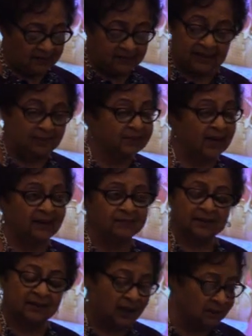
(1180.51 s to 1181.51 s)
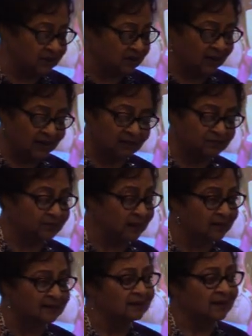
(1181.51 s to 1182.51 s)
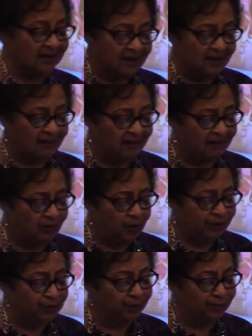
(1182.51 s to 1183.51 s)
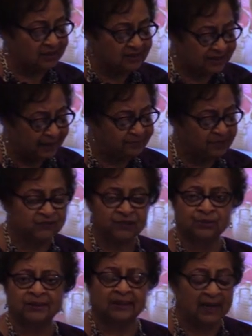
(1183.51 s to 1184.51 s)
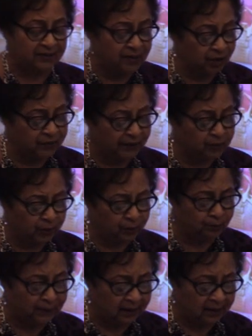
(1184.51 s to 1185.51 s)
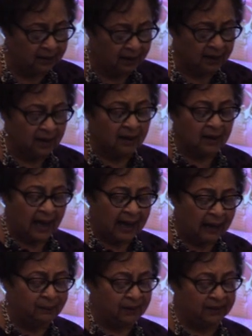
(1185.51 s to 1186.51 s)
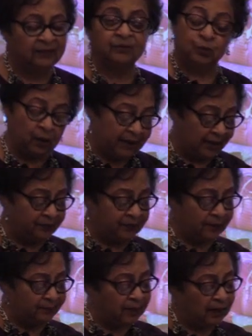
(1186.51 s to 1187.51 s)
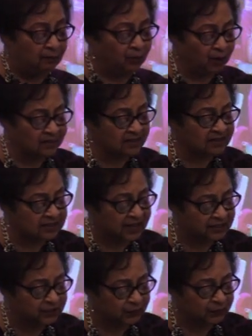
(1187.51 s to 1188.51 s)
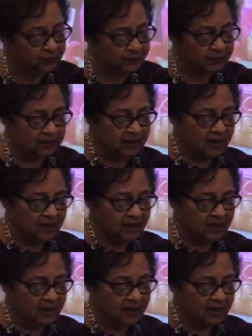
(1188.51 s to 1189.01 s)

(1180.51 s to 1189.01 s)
Sometimes it comes tough, but when you're receptive to it, and I know they will be, I believe it will help them become more successful.